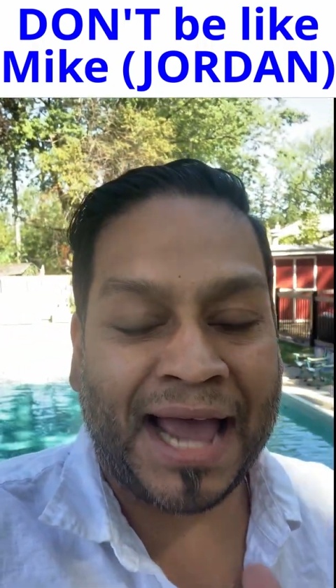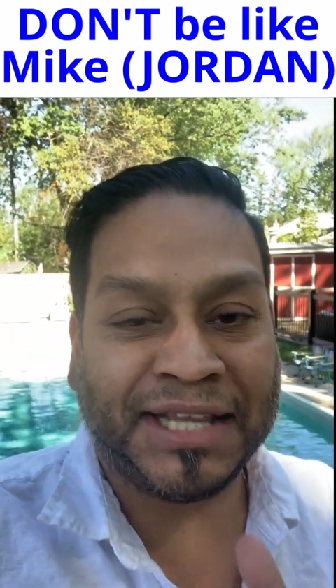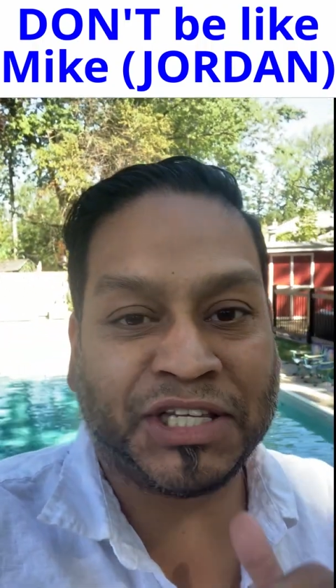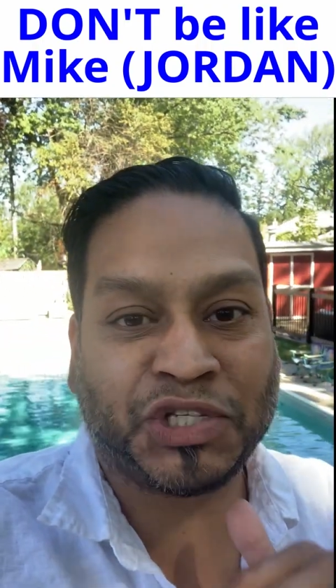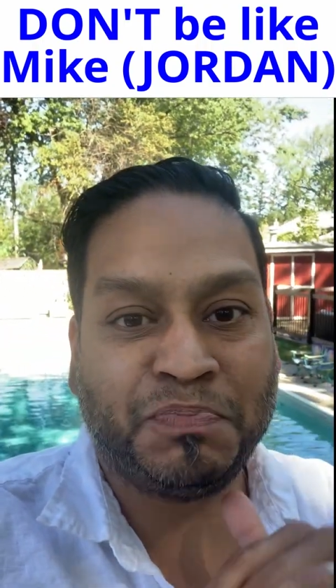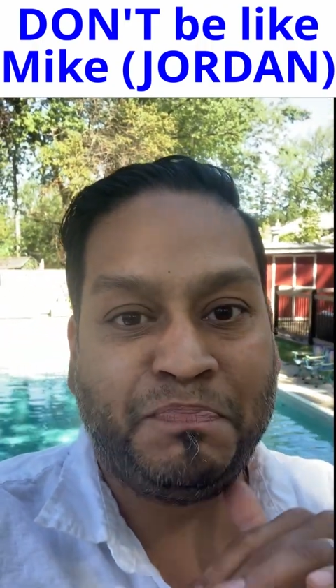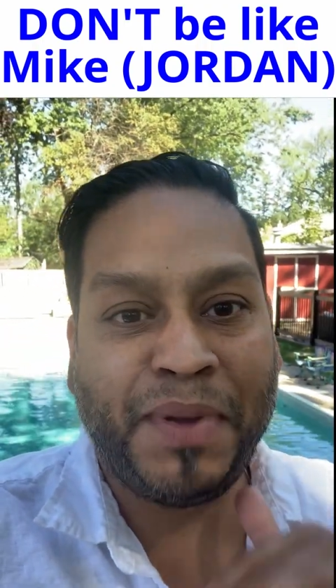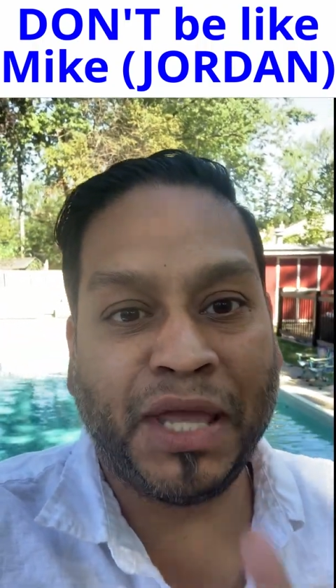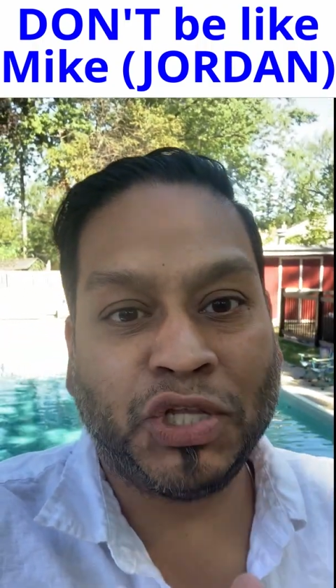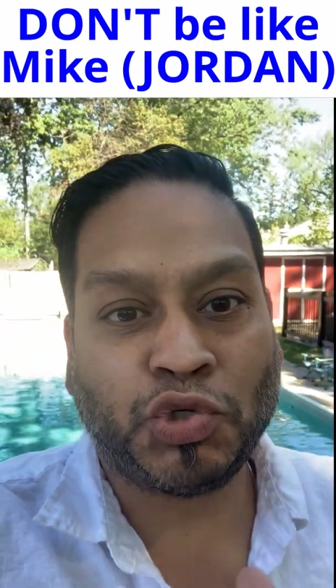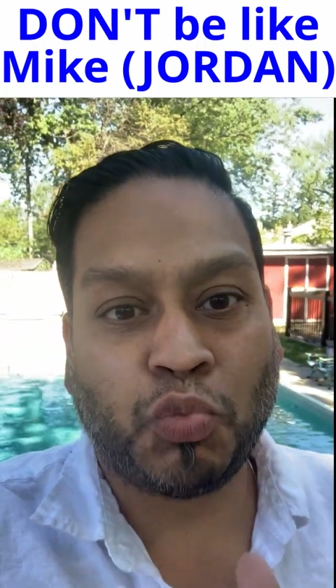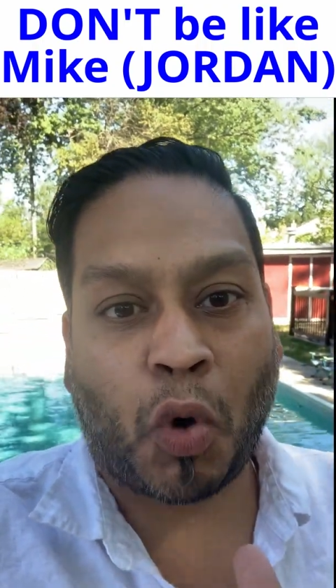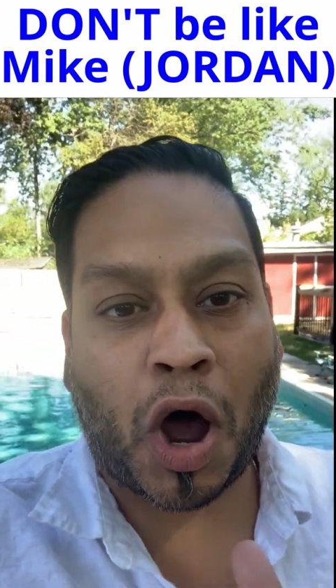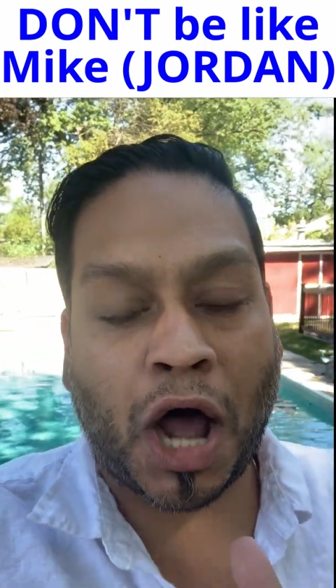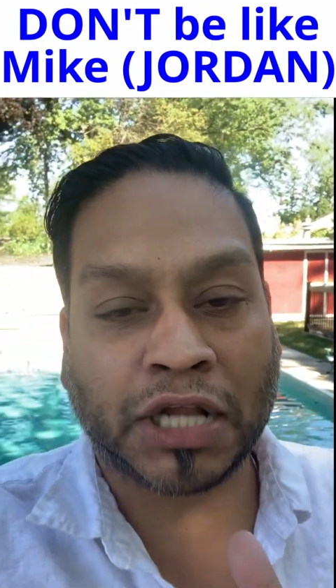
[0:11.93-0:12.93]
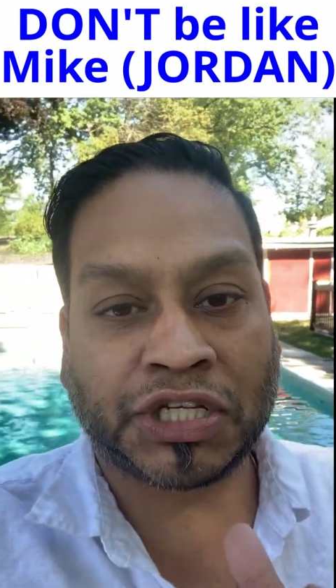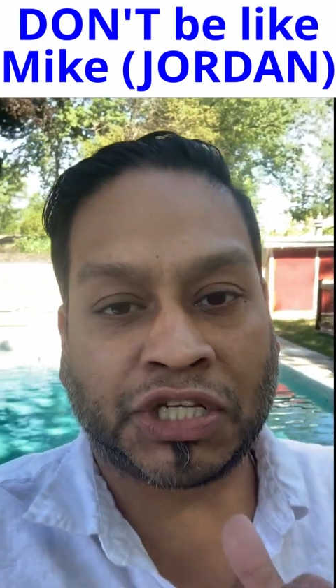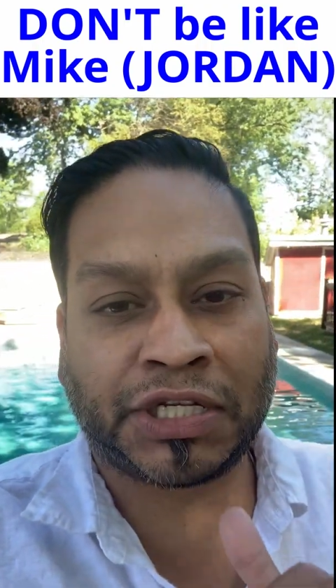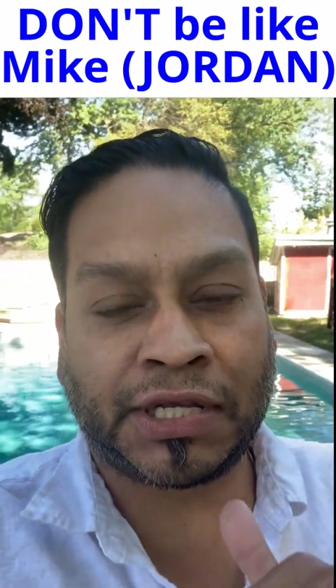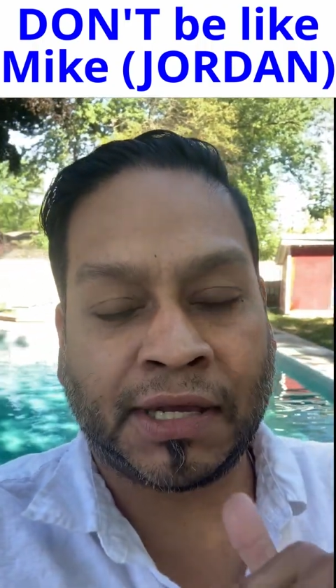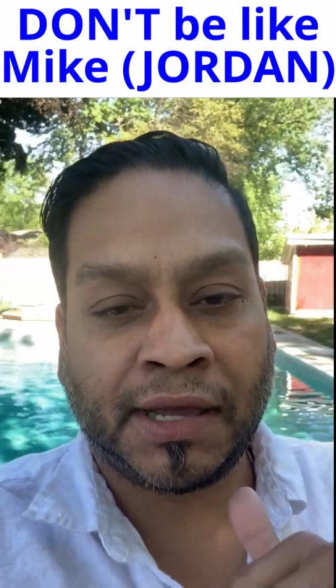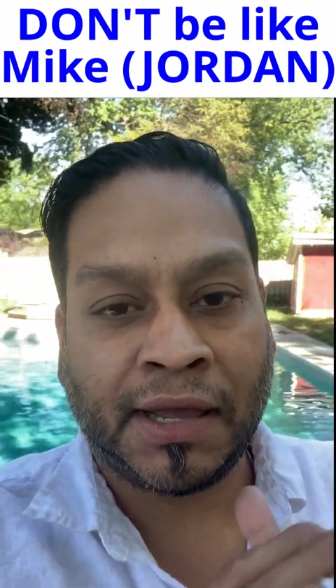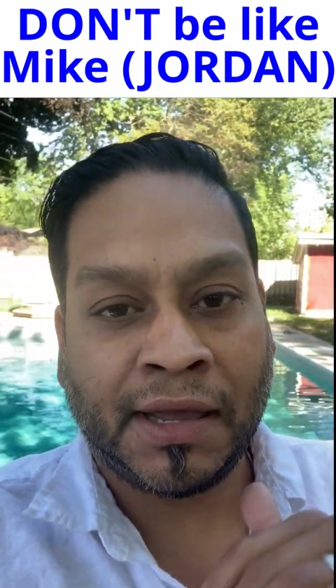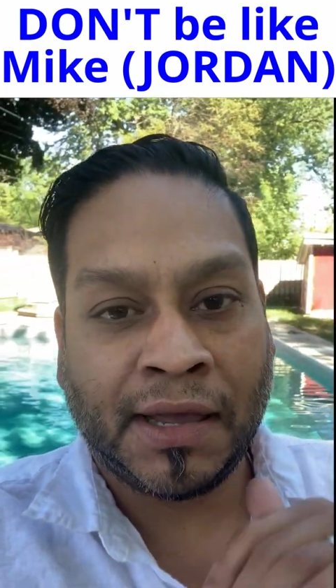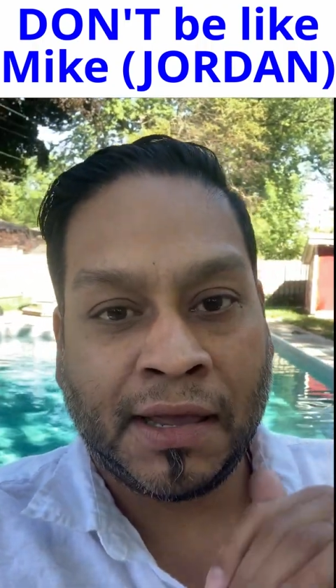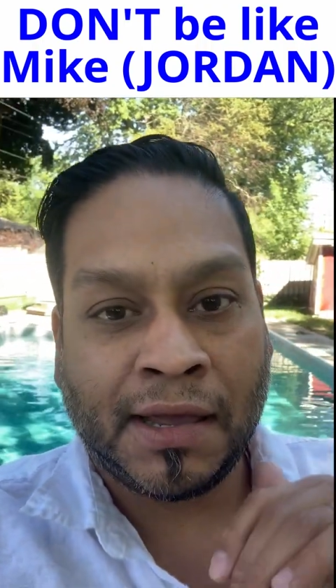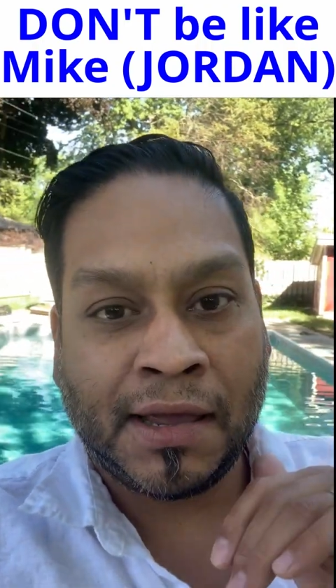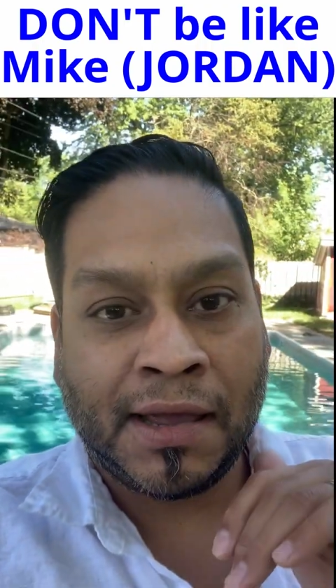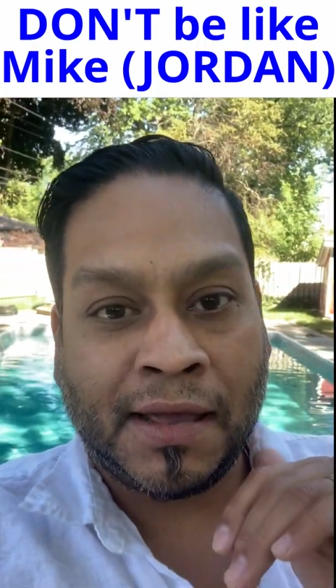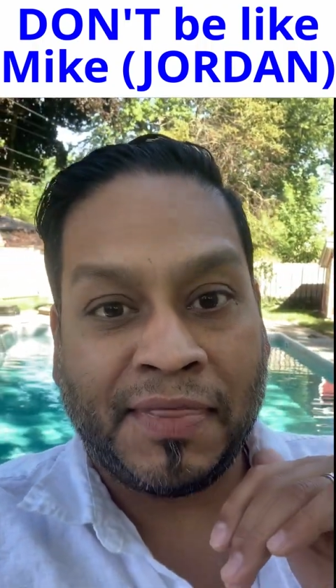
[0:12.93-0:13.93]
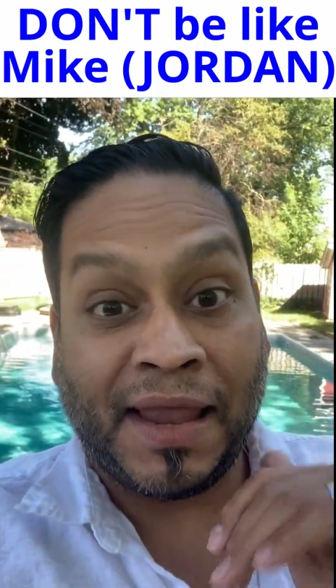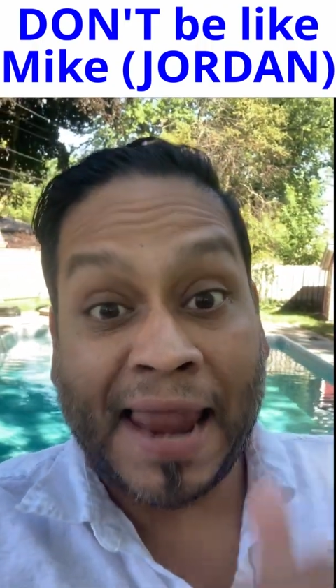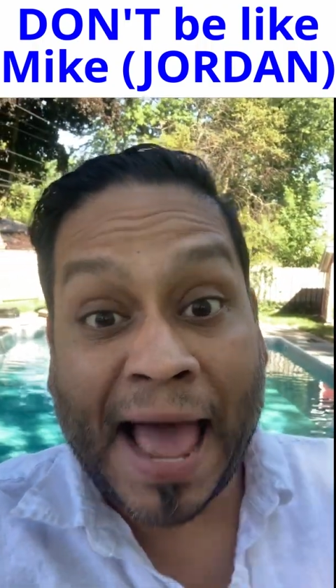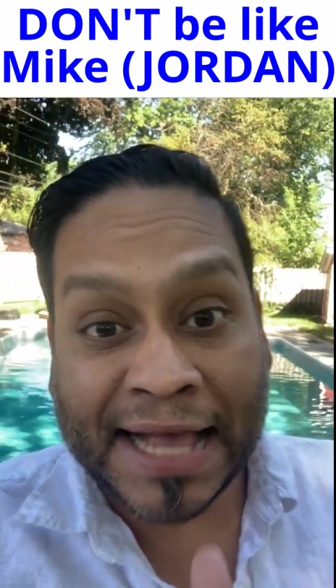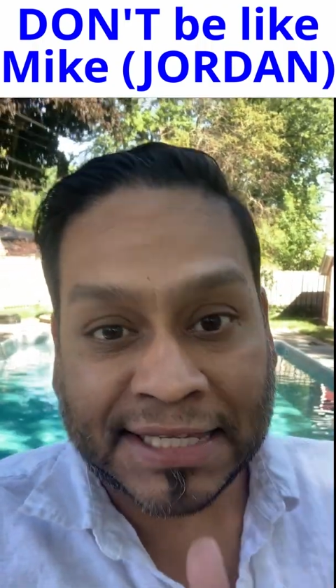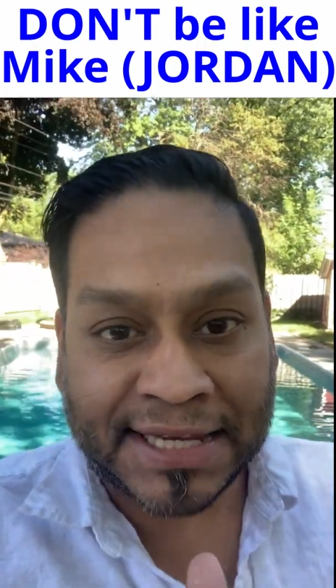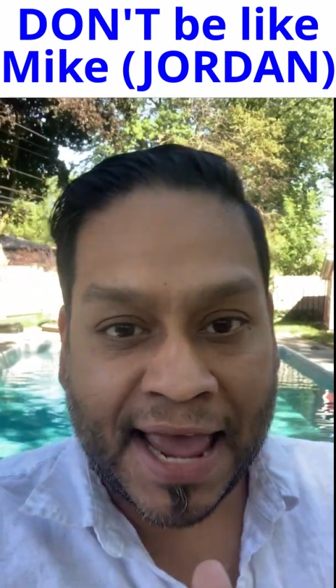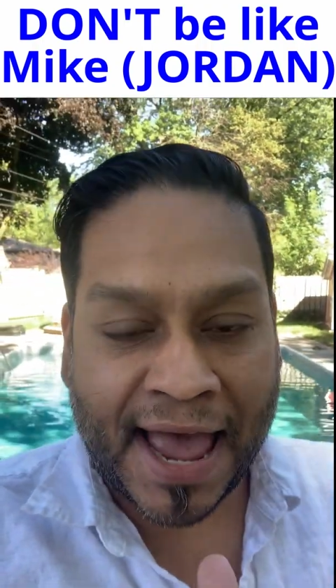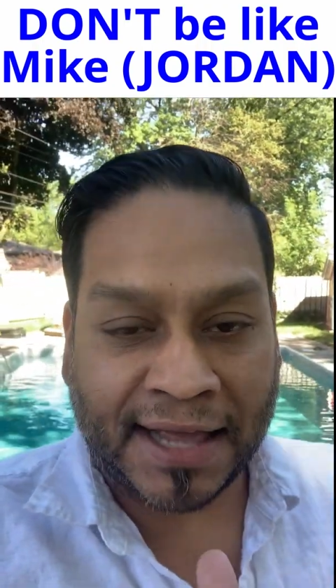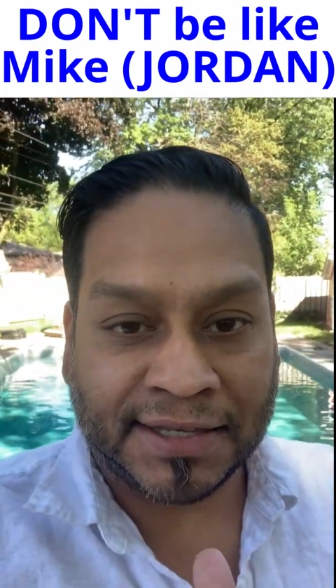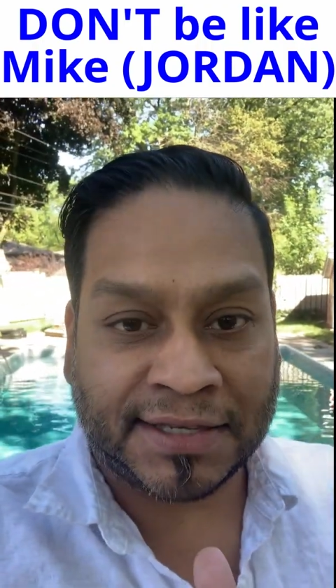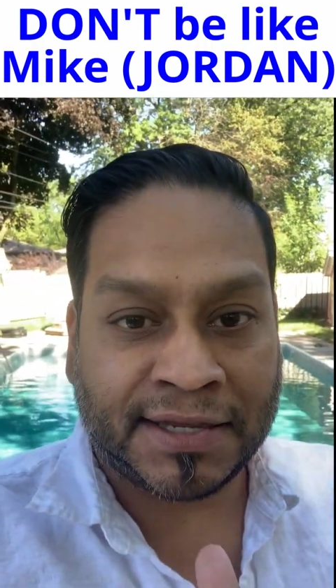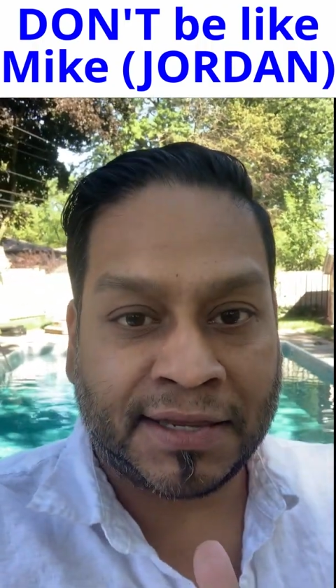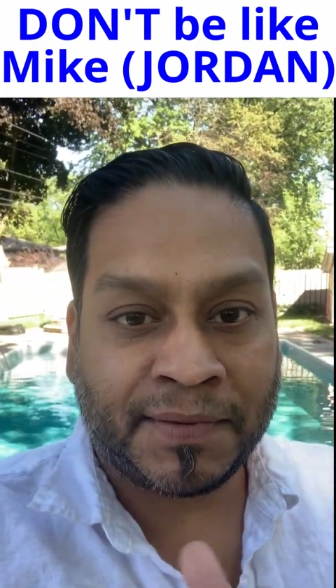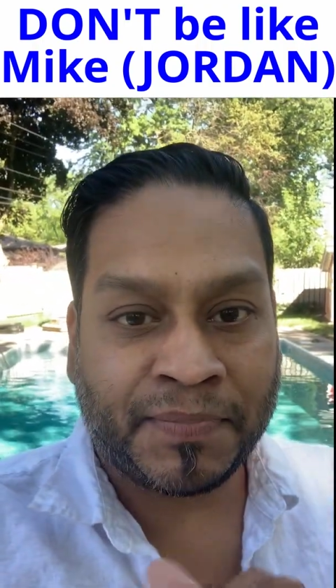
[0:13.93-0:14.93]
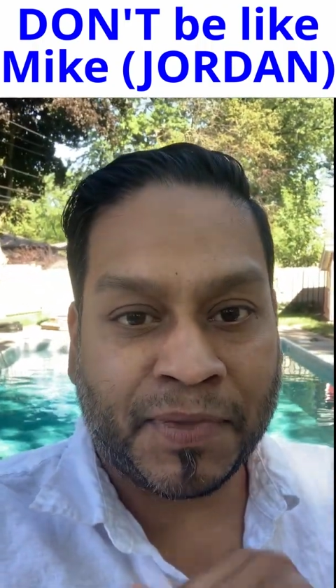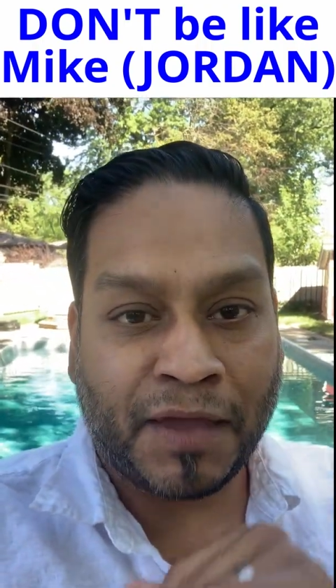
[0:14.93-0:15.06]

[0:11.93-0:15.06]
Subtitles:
I just binge watched The Last Dance.